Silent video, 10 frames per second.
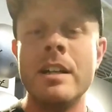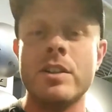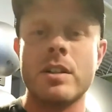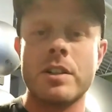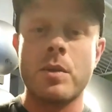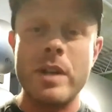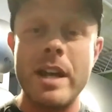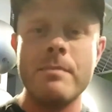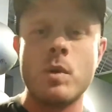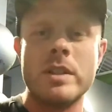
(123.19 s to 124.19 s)
you're going to
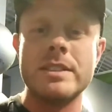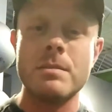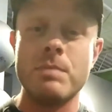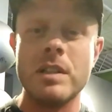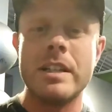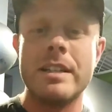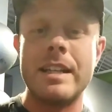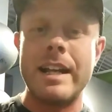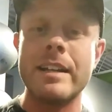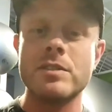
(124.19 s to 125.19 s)
create more instability, and
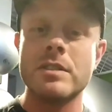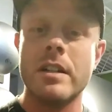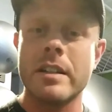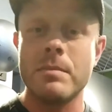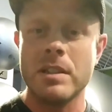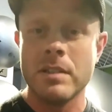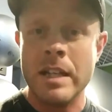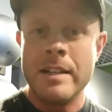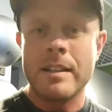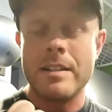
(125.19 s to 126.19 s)
that ankle's not going to be
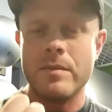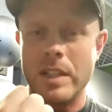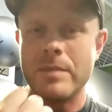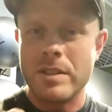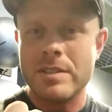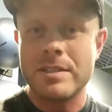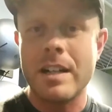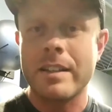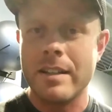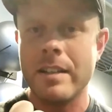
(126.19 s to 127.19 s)
kind of
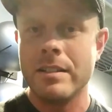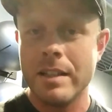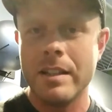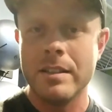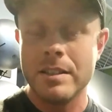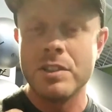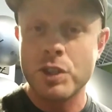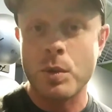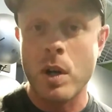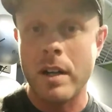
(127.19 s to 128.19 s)
stuck and
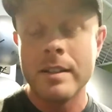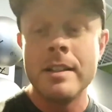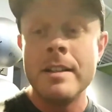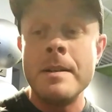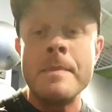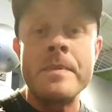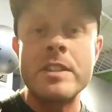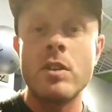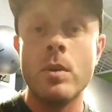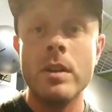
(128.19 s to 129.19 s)
strong.
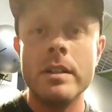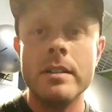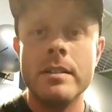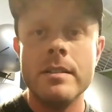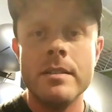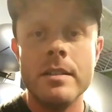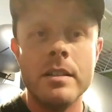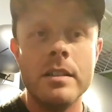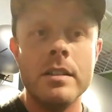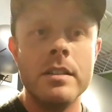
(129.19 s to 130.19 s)
So
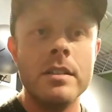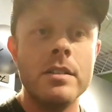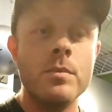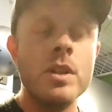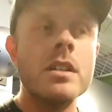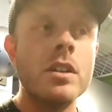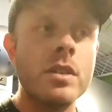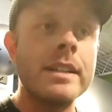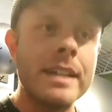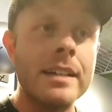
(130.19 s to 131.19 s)
we can
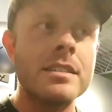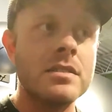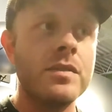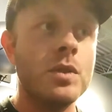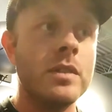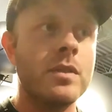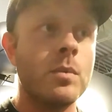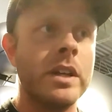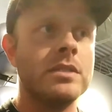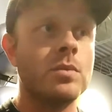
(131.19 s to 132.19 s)
attack this a few different
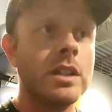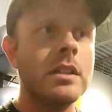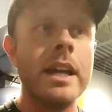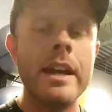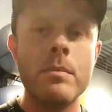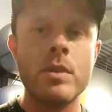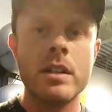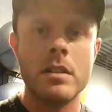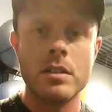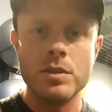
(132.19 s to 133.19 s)
ways. Really hammering
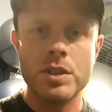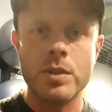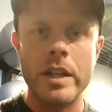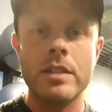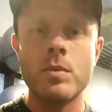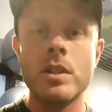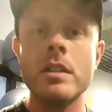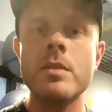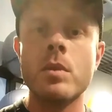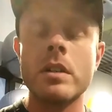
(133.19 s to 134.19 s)
on glute strength,
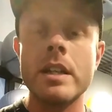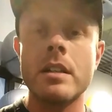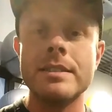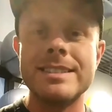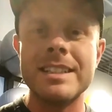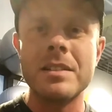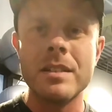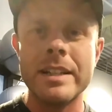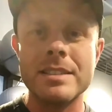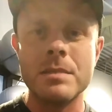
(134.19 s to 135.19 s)
really working on single
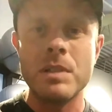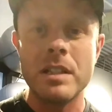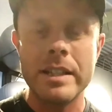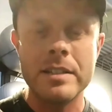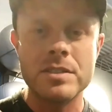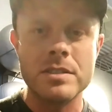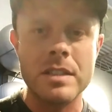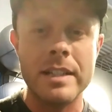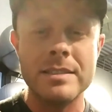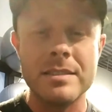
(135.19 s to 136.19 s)
leg stability
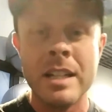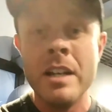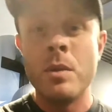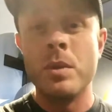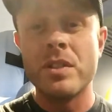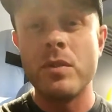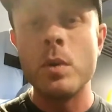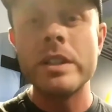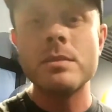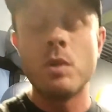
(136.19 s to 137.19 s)
exercises, which
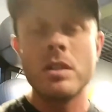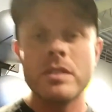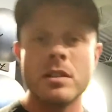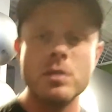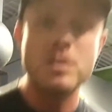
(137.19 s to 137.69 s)
focus more on the glutes.